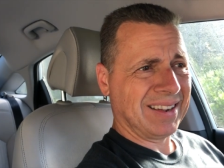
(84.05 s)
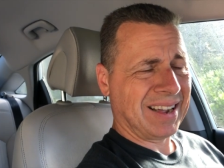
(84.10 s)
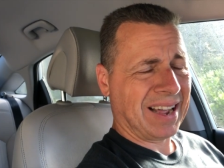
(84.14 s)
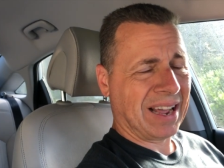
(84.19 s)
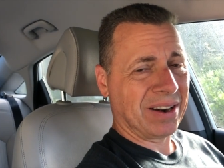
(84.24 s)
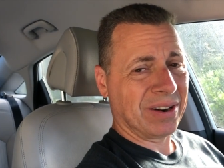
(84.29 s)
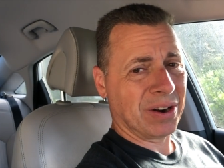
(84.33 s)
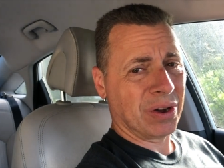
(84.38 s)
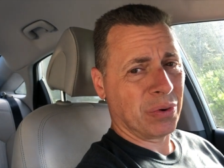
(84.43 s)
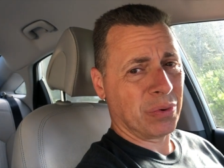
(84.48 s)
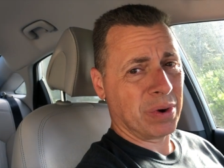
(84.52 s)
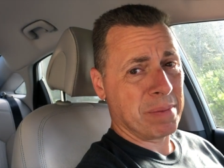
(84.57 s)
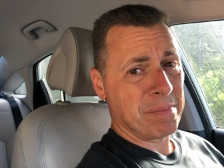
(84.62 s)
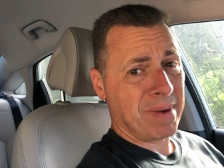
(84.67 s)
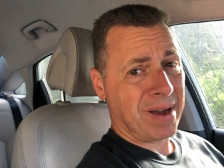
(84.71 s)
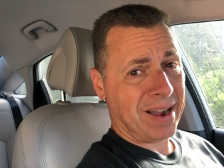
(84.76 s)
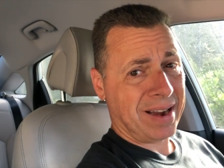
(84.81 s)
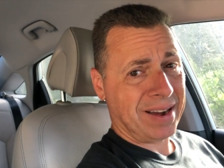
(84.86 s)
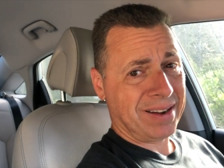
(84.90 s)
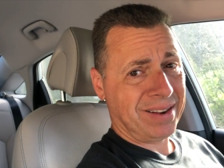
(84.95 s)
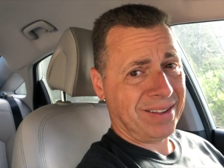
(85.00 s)
I don't know, we
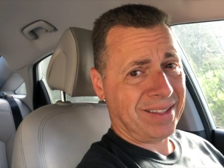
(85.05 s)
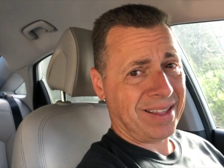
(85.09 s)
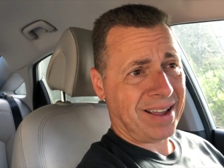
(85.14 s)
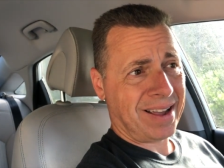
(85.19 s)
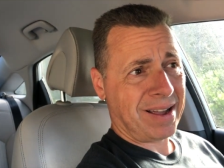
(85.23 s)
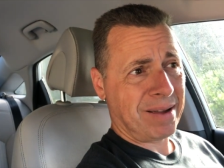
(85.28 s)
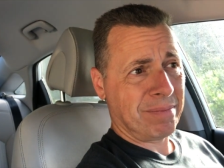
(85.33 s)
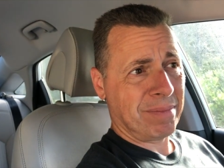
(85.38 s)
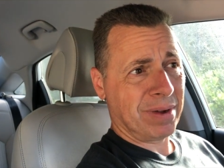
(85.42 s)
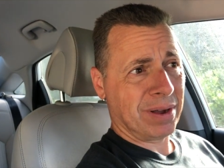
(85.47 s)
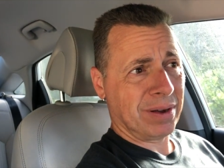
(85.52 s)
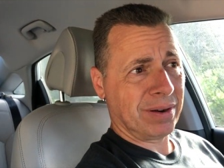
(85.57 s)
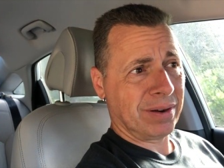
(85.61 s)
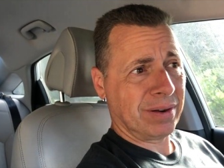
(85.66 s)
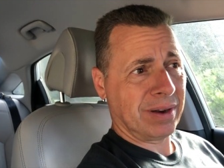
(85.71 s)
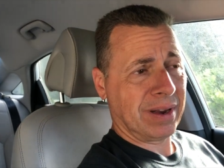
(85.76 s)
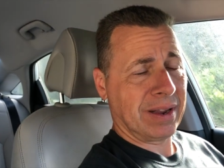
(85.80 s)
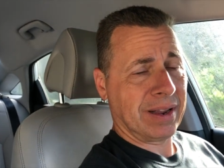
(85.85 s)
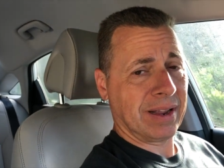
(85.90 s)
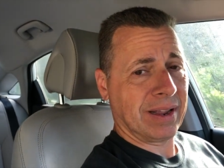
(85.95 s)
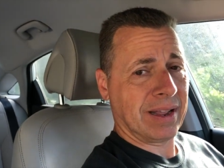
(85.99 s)
might do that, but
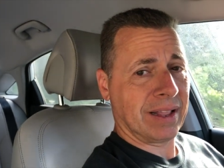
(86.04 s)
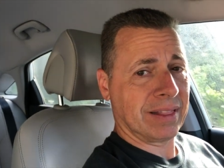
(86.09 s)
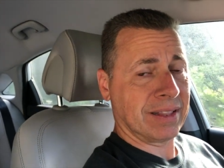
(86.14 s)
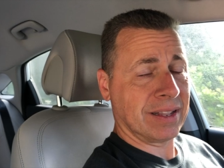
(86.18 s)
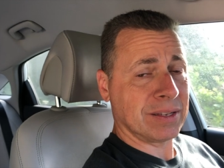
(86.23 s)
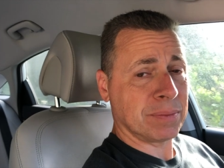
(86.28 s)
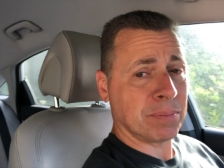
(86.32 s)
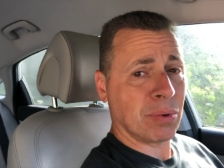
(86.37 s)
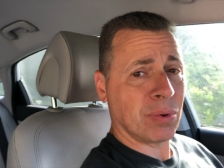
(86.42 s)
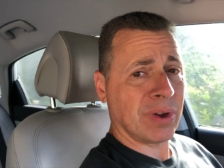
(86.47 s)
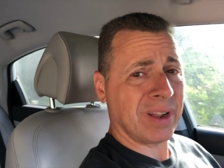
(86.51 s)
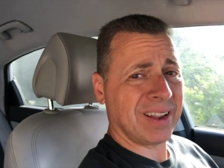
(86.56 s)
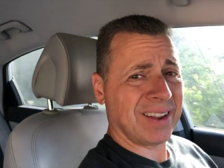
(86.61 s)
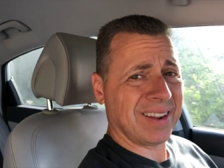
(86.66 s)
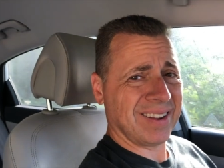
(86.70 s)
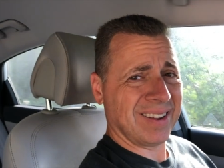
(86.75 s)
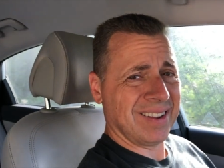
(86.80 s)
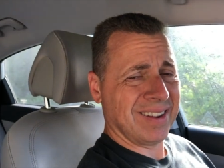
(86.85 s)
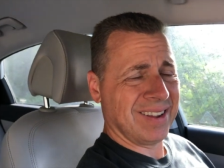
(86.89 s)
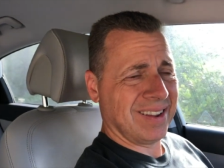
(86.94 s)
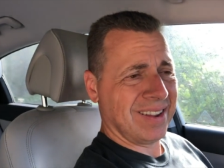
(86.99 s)
at this point,